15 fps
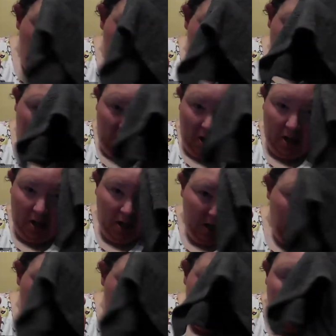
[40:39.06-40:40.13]
didn't have to pull
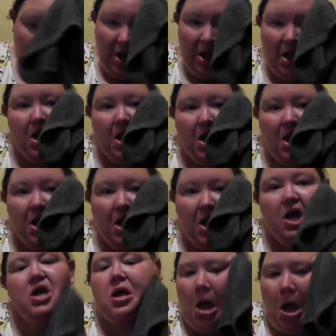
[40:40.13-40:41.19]
it off
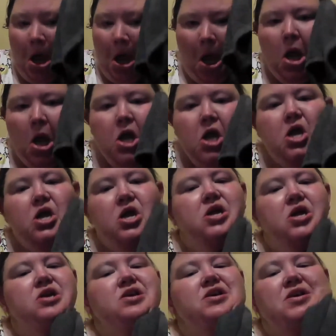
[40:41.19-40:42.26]
and damage her
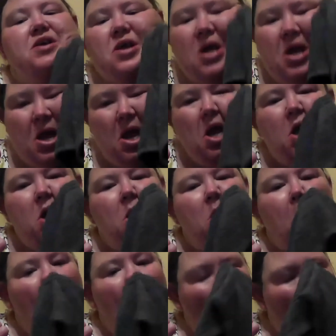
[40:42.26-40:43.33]
skin or
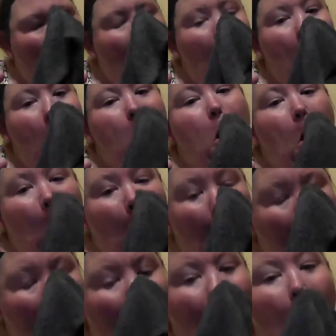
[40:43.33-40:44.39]
any of that. It just
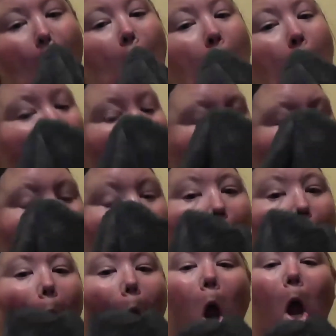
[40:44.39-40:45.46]
easily wipes off.
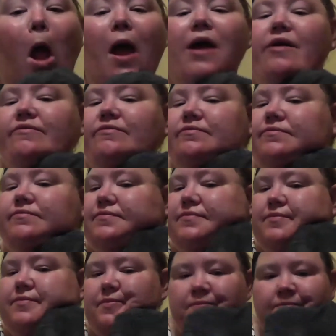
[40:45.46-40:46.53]
And
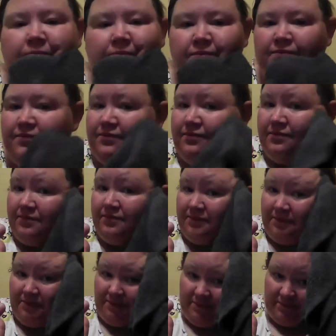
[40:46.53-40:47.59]
as you can see, it's
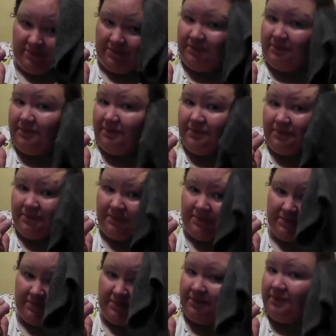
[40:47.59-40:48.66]
a cleanser. It took all her
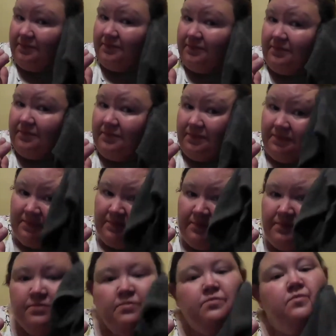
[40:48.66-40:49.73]
makeup off. So
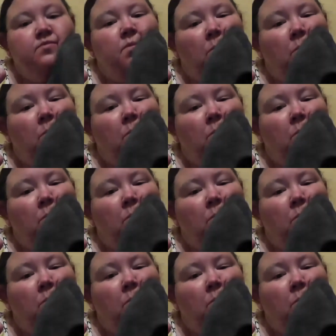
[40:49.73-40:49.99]
if you